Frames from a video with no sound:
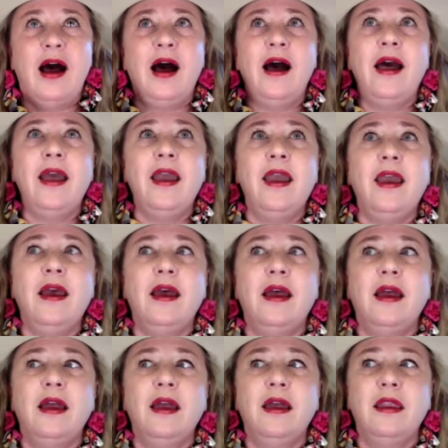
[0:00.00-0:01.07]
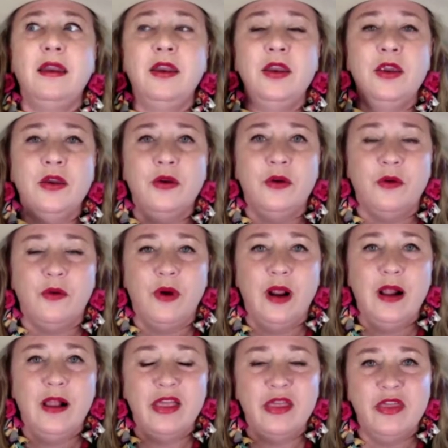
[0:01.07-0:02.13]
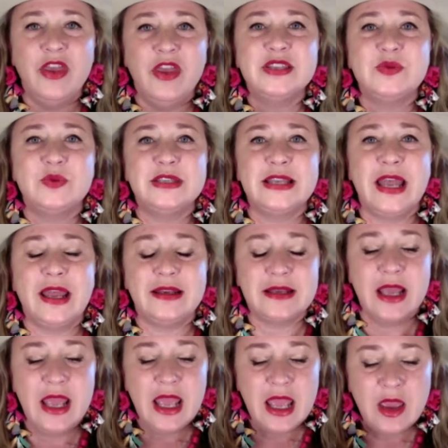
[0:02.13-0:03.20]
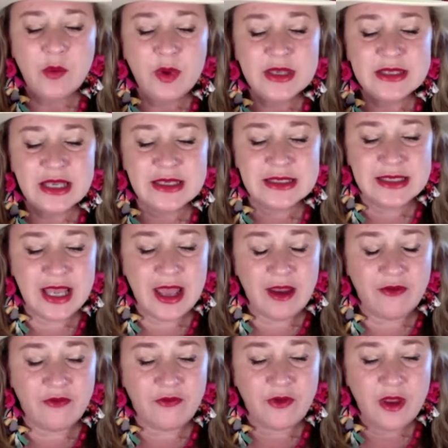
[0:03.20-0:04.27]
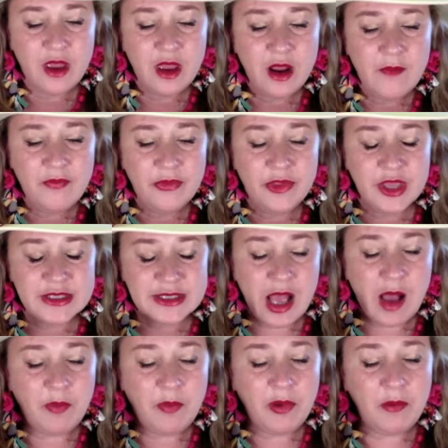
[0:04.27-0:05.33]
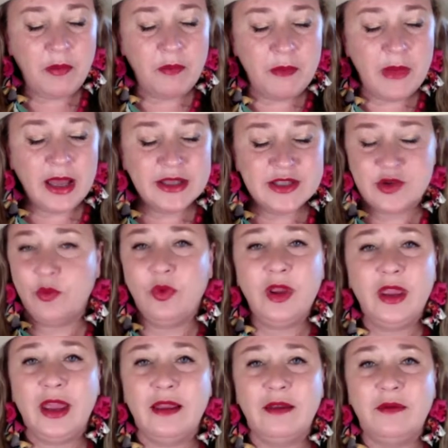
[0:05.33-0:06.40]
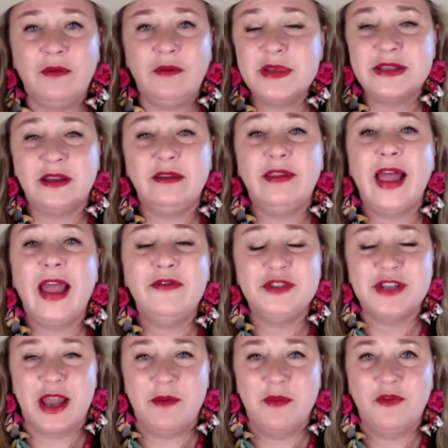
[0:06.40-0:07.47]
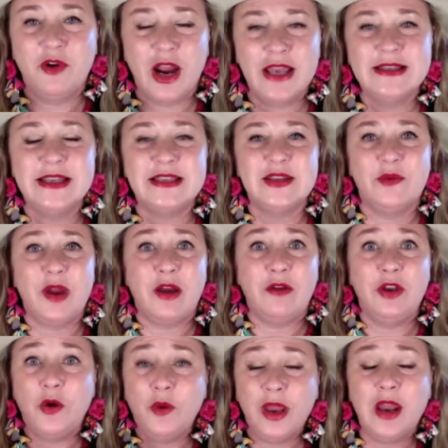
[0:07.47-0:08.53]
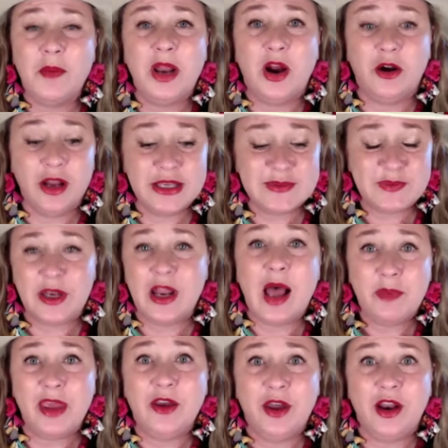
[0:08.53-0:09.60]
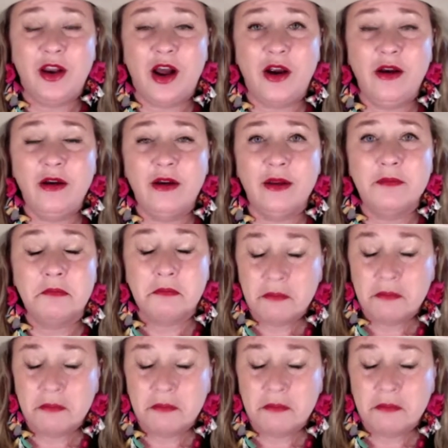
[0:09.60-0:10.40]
I knew this was it. It was as if this couple months, or really almost a lifetime of crisis around knowing I'm an artist but not being good at art.